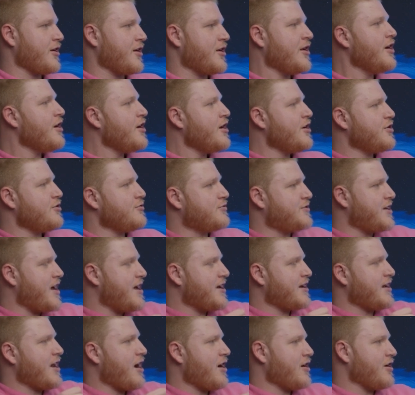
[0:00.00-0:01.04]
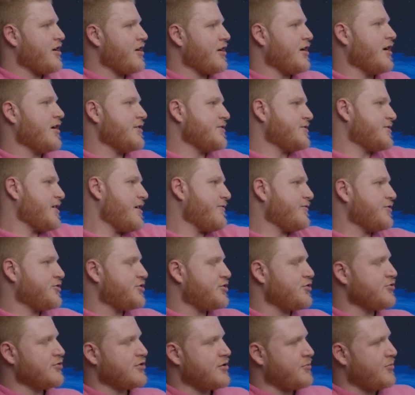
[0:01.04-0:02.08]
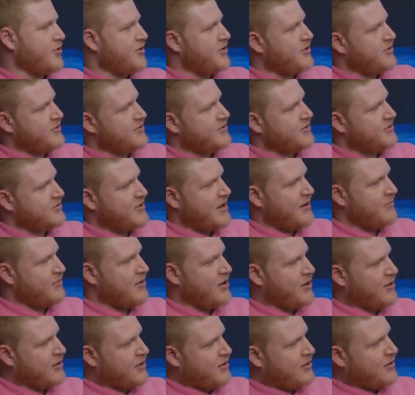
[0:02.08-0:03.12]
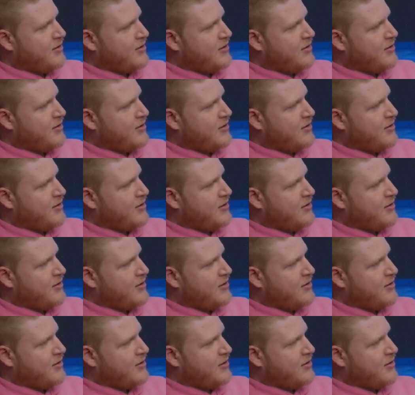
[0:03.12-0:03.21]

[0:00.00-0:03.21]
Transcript: in, you take it out of your gun safe and shoot them with it? Is it the same thing?